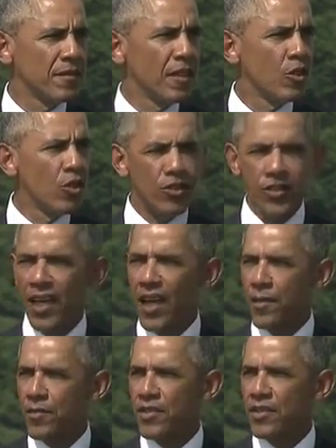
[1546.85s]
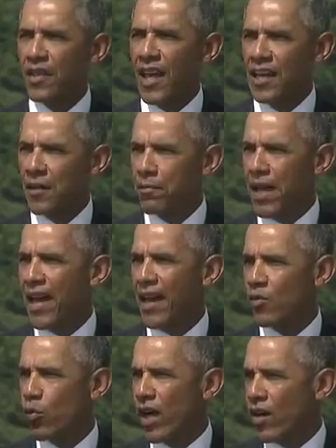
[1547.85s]
In good times and in
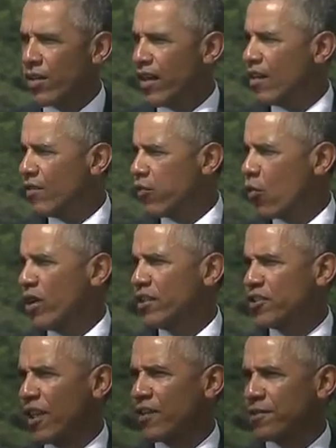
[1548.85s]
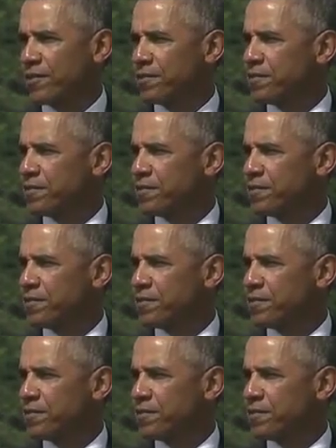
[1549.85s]
bad, we are there for each other.